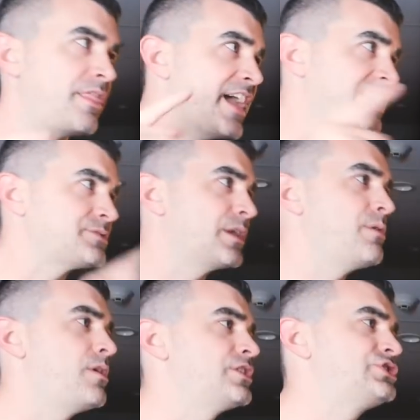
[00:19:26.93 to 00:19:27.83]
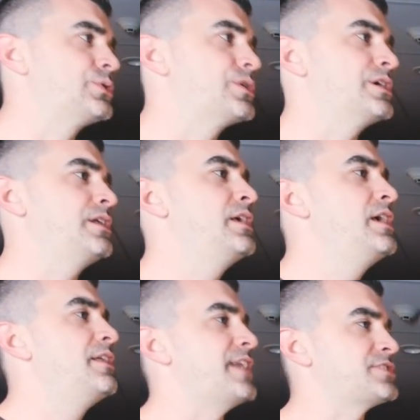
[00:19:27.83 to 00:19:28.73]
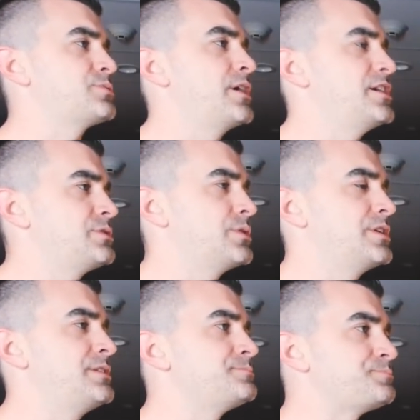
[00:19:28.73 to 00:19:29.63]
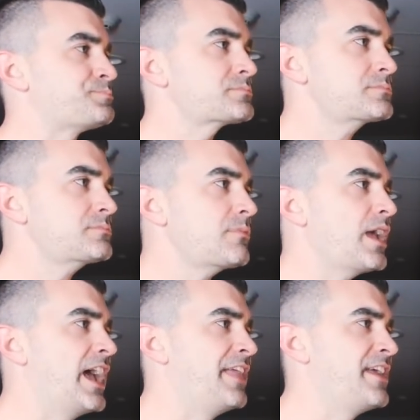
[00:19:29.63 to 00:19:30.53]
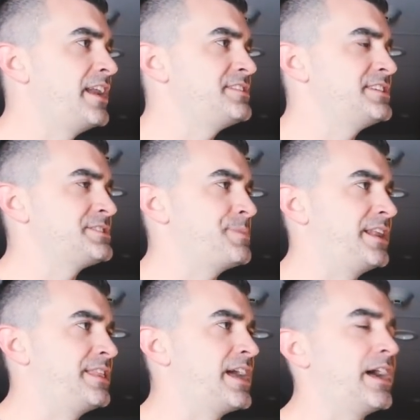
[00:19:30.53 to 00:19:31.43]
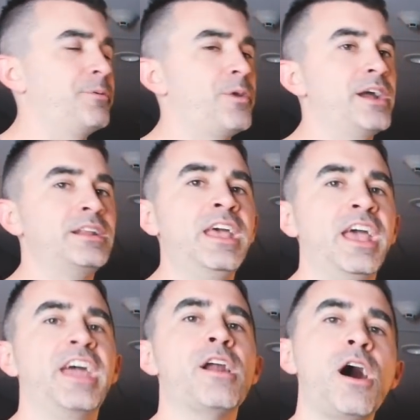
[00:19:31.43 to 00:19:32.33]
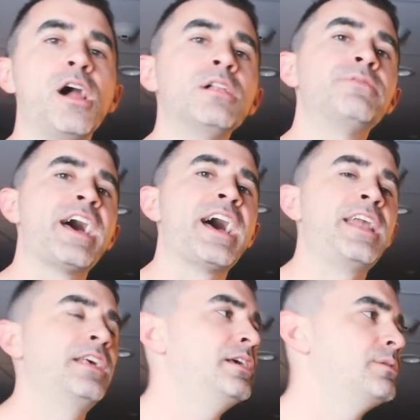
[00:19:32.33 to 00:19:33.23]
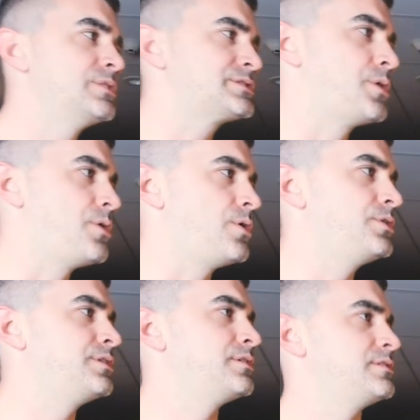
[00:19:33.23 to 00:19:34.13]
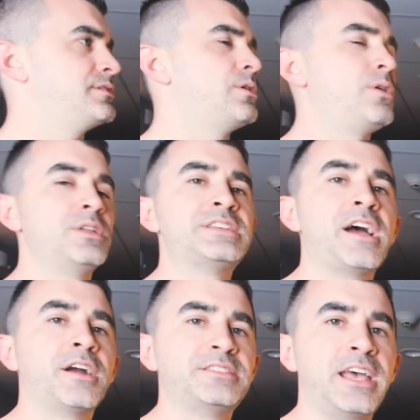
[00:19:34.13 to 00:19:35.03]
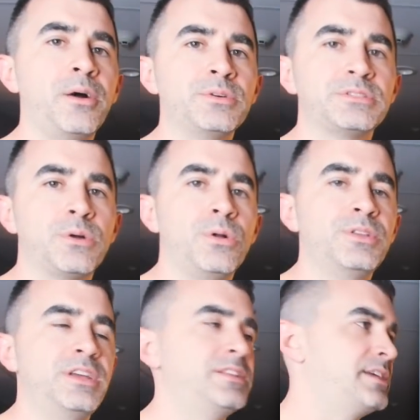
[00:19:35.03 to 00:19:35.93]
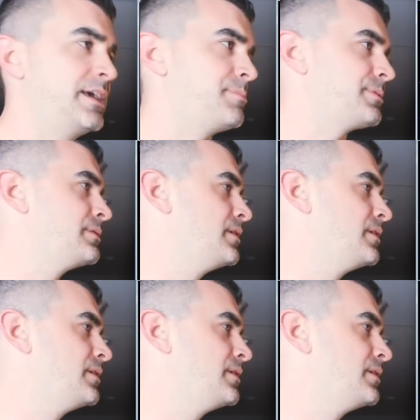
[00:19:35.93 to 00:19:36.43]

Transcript: That's where I want to short. That's where I shorted, and then anticipated that unwind. And all of that was told, the whole entire tale was told in the tape.